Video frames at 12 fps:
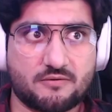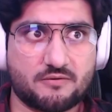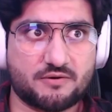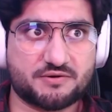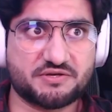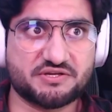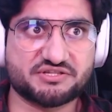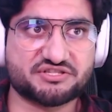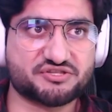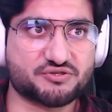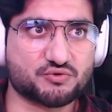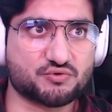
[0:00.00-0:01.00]
She's
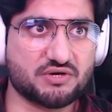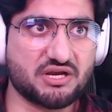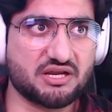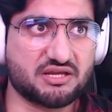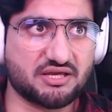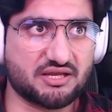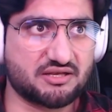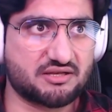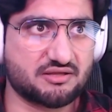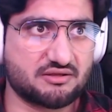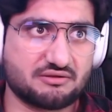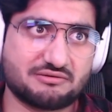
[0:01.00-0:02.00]
shrieking.
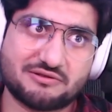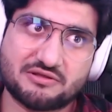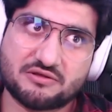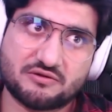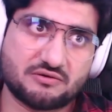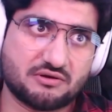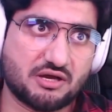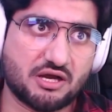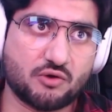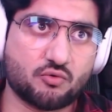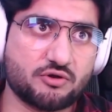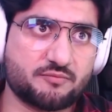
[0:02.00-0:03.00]
I
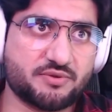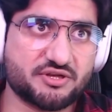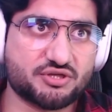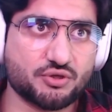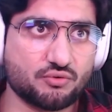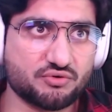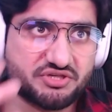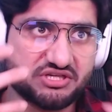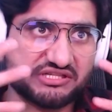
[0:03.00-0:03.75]
would be too. She's,